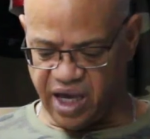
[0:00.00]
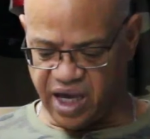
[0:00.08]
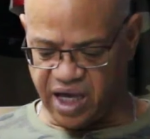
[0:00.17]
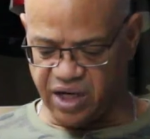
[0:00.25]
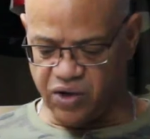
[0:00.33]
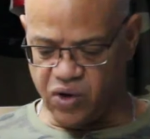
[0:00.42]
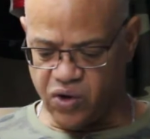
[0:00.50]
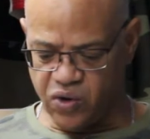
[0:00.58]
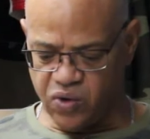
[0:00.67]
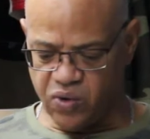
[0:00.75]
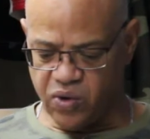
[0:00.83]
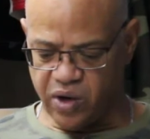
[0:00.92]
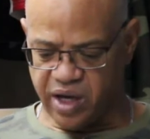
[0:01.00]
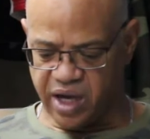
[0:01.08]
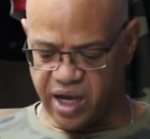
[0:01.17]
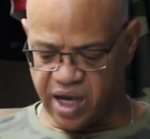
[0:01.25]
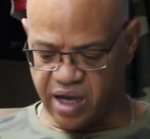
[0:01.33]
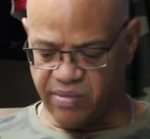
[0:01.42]
And who
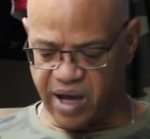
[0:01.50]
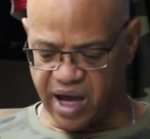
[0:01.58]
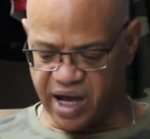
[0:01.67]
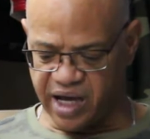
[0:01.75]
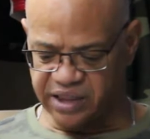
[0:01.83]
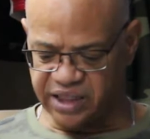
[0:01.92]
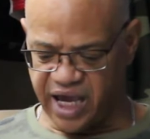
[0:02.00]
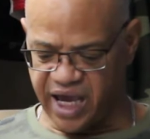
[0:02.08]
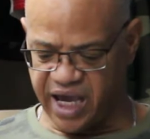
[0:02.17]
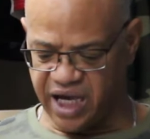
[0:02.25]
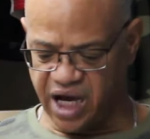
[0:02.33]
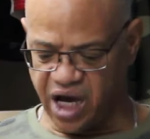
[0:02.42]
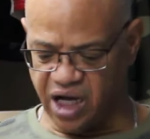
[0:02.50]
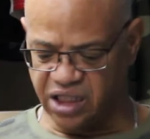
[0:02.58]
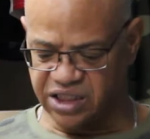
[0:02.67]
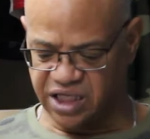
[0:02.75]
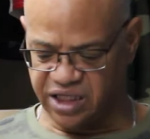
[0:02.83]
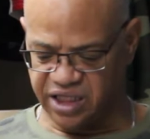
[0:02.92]
am I to hang
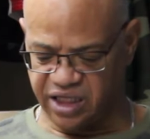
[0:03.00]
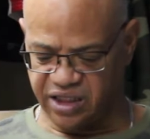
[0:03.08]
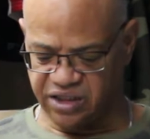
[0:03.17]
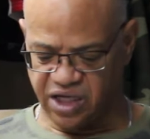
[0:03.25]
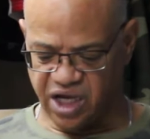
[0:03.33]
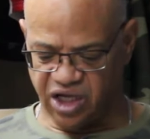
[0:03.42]
on to things